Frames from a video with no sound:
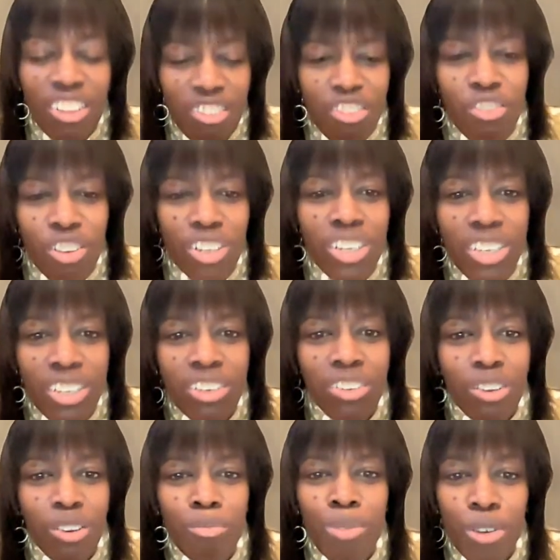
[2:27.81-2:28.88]
I can
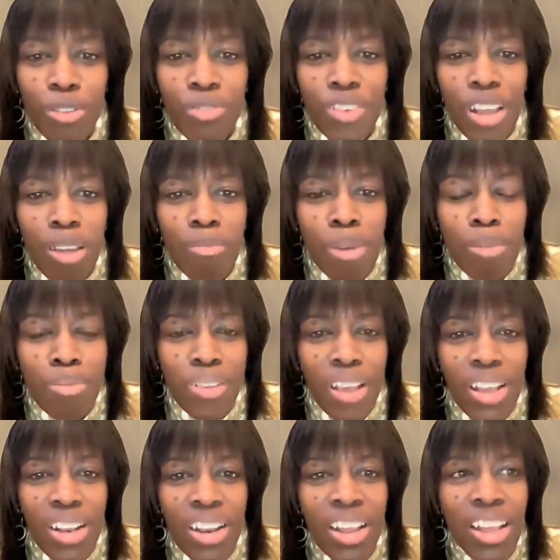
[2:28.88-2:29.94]
certainly, purify a
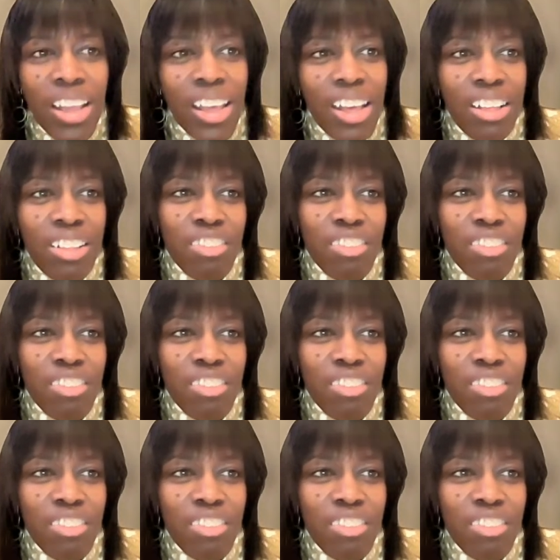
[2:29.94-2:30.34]
peptide.